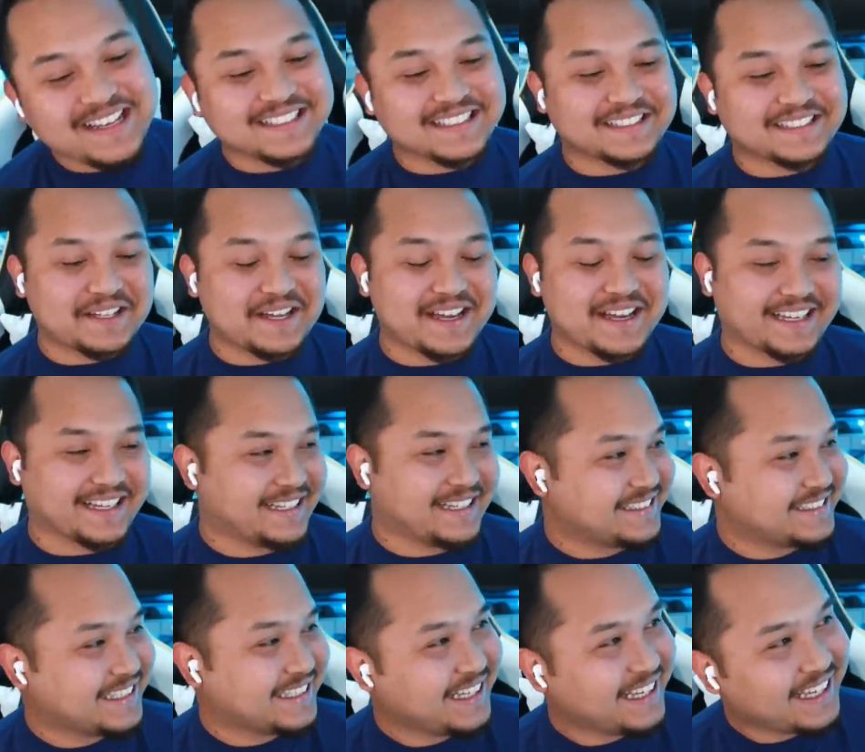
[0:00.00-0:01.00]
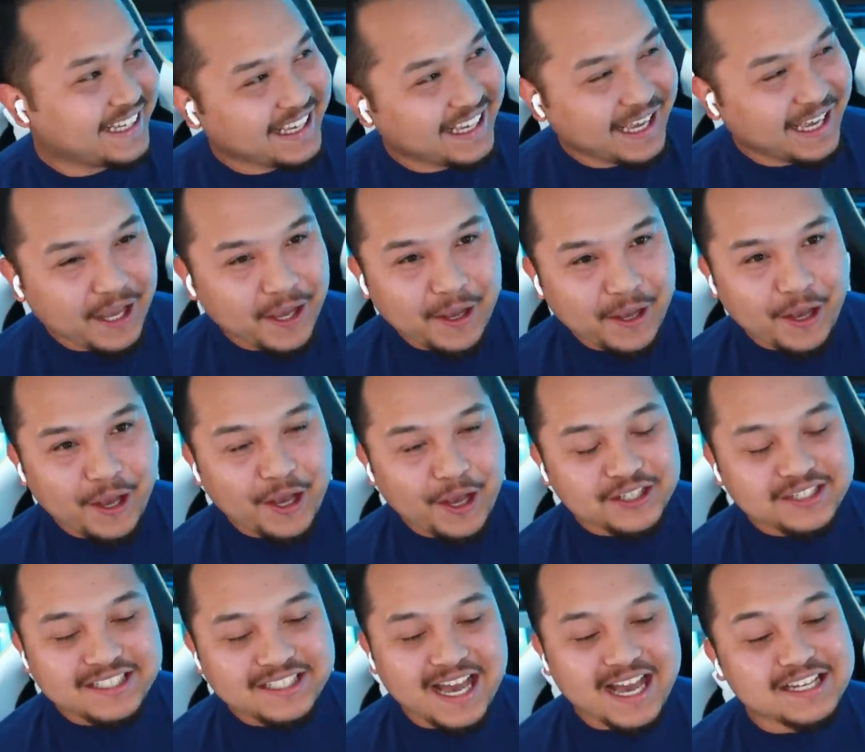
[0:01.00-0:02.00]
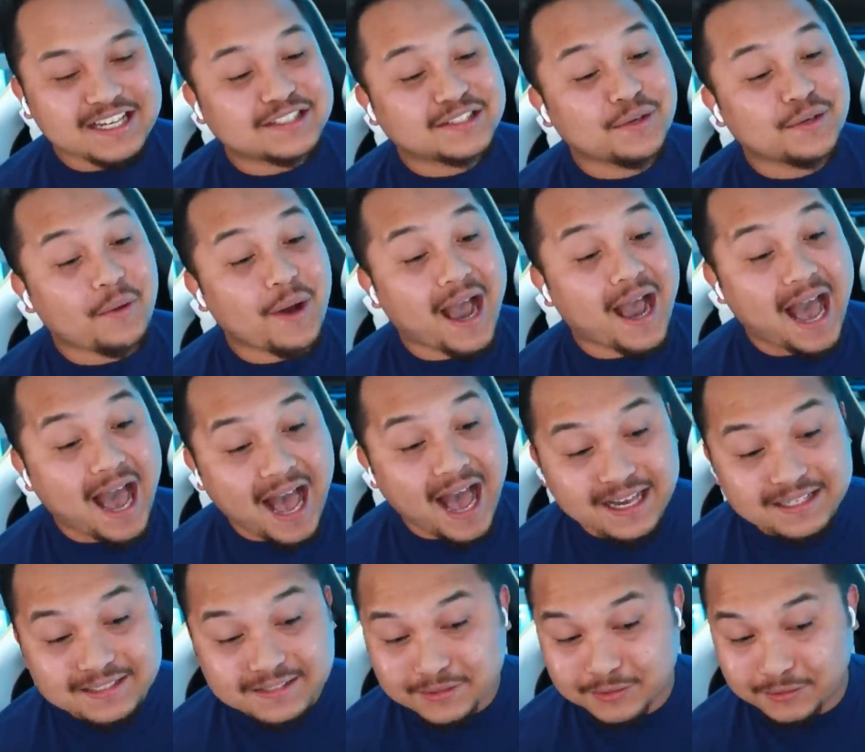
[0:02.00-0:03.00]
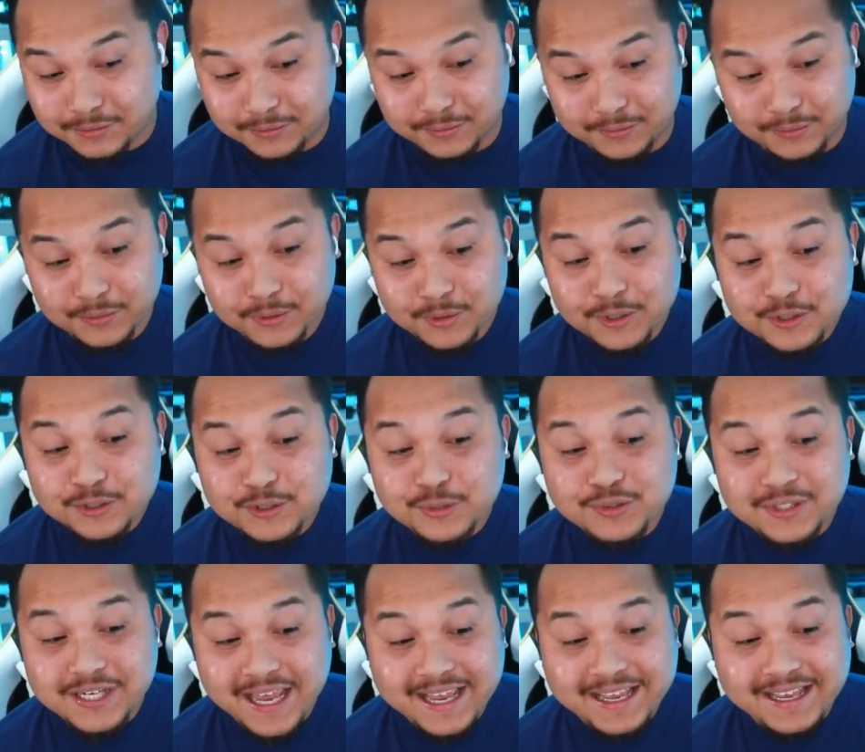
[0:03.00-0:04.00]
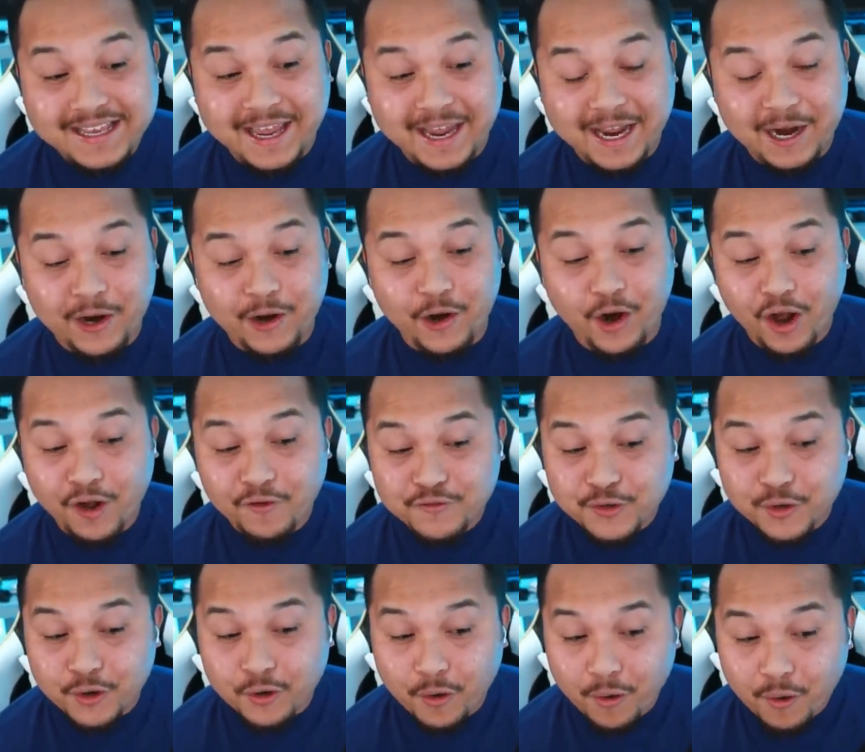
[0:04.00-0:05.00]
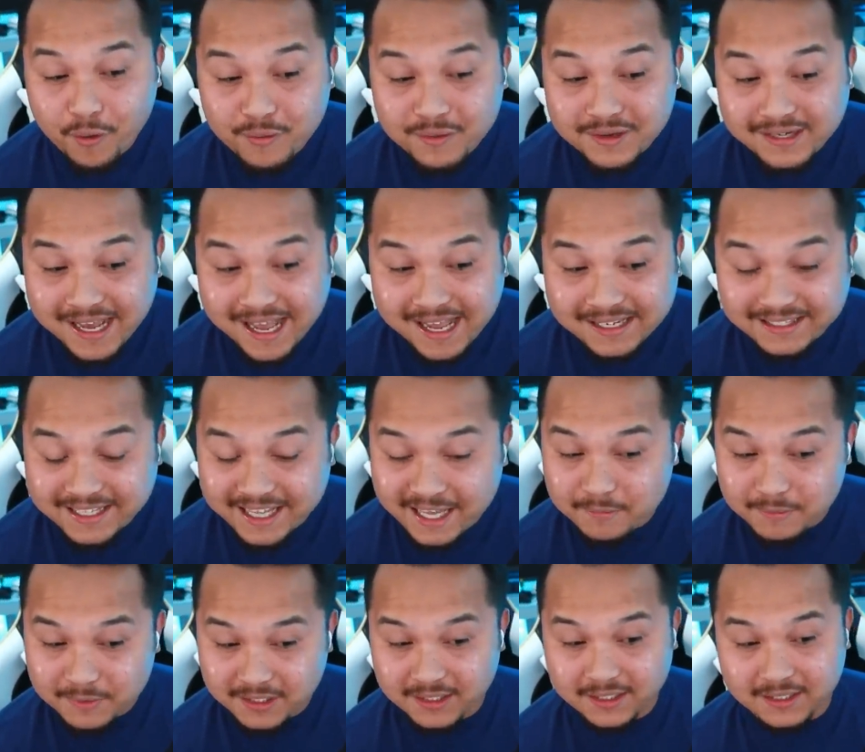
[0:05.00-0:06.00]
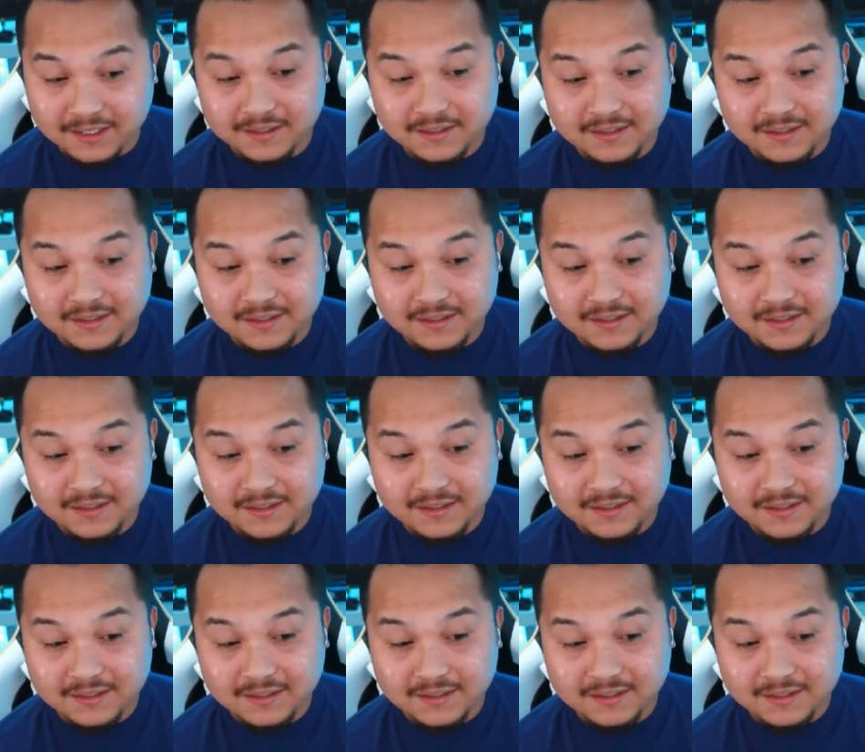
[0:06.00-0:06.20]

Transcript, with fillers: thing is, she has to ask you to take care of your own goddamn kid.